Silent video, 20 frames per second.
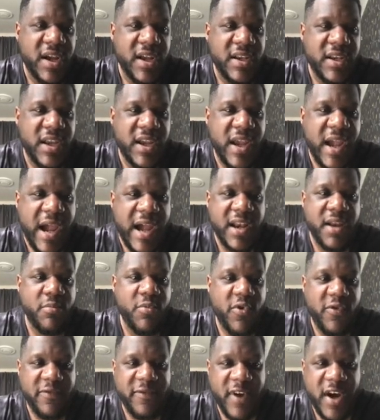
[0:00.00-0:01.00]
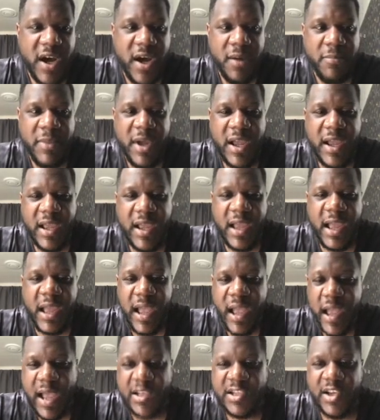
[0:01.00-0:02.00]
the Animal Farm
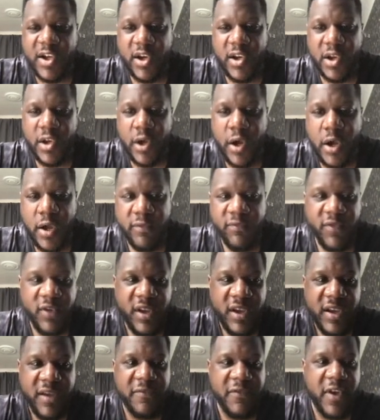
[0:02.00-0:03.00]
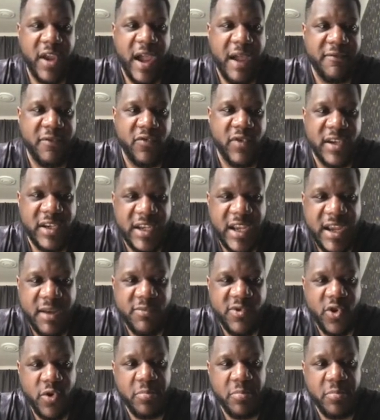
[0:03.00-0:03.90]
has gone live. If you haven't redeemed your